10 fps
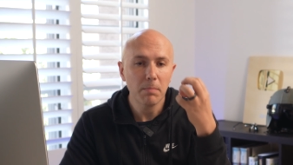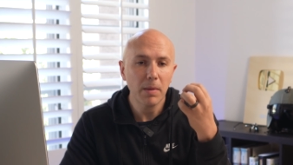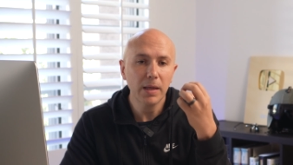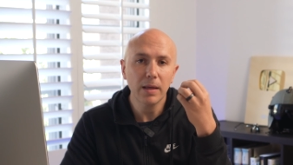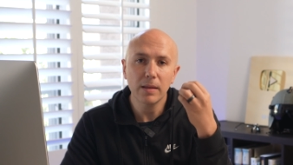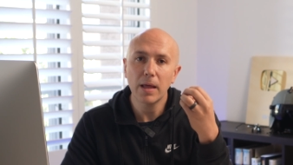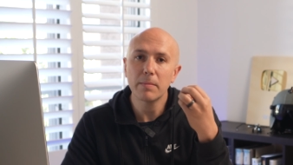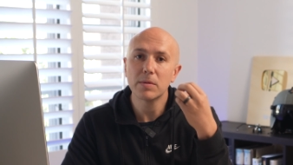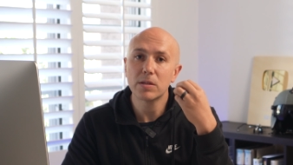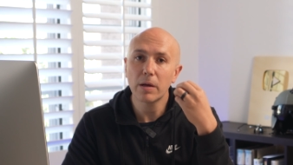and making
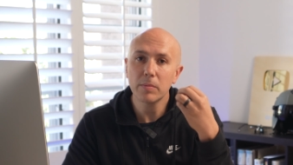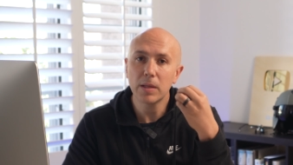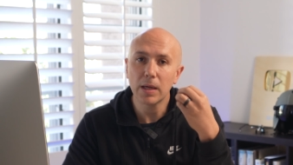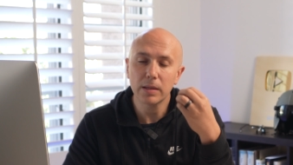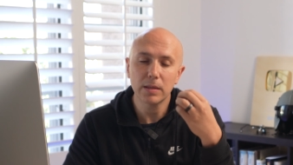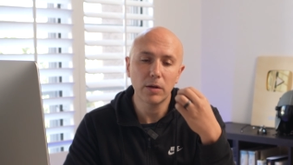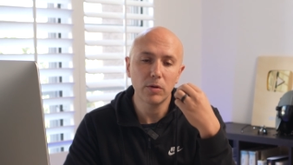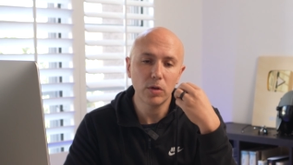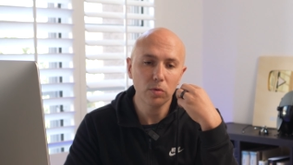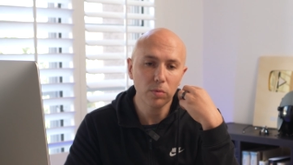them something
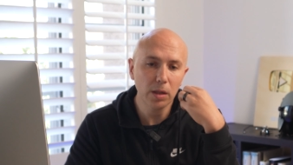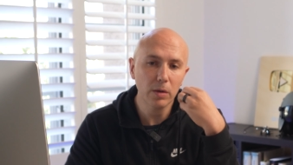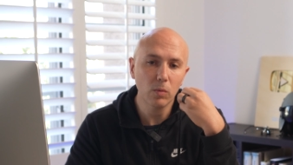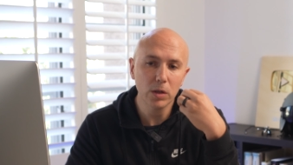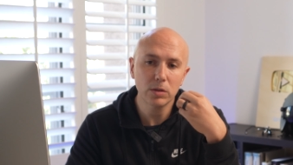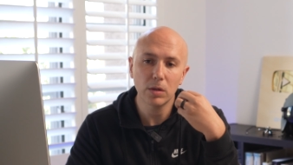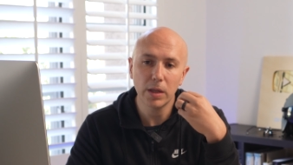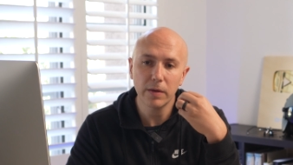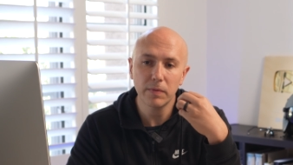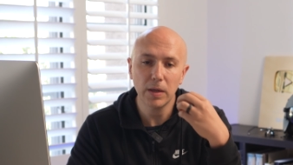that you really want to
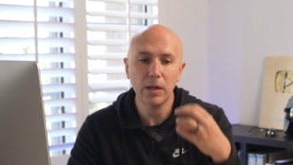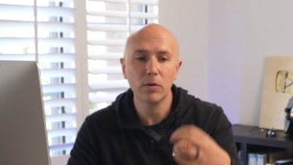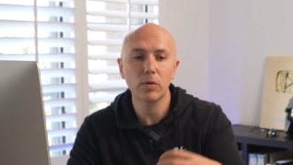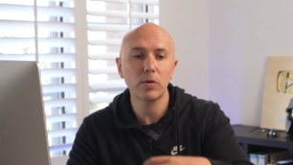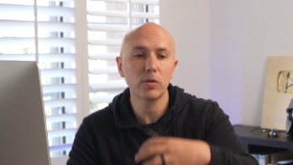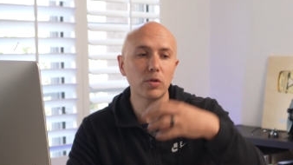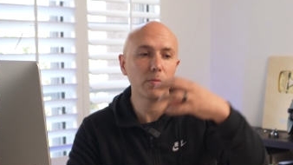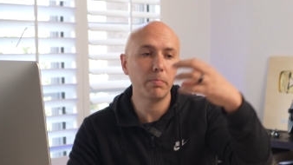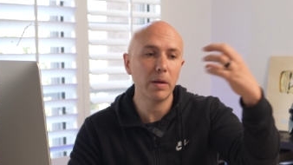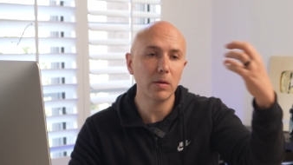live in order to
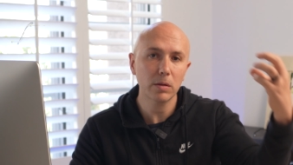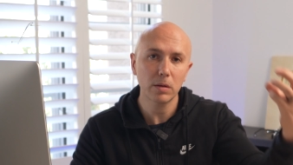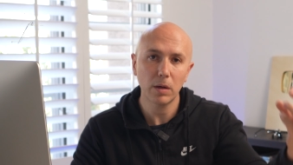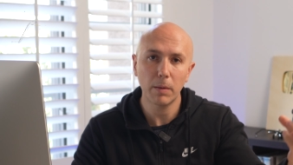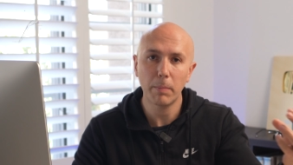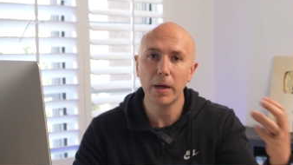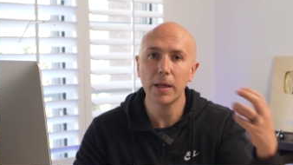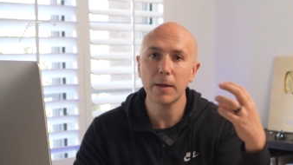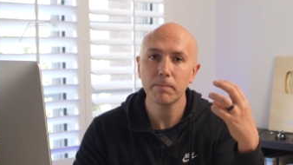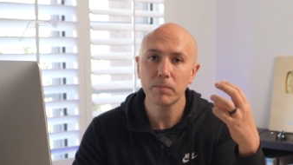build a
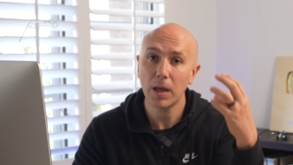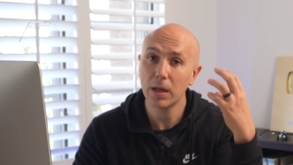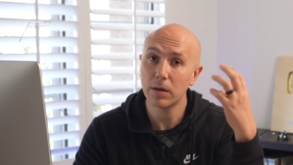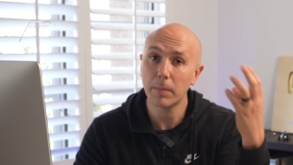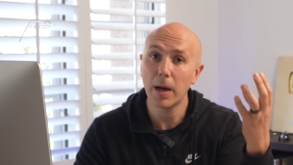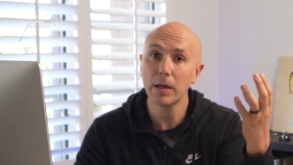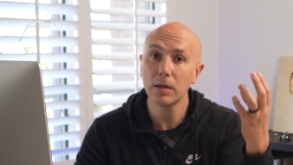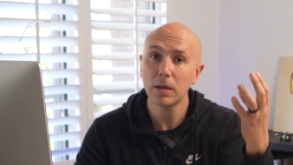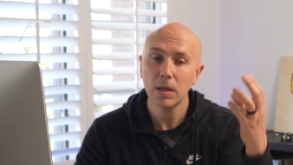body and a mind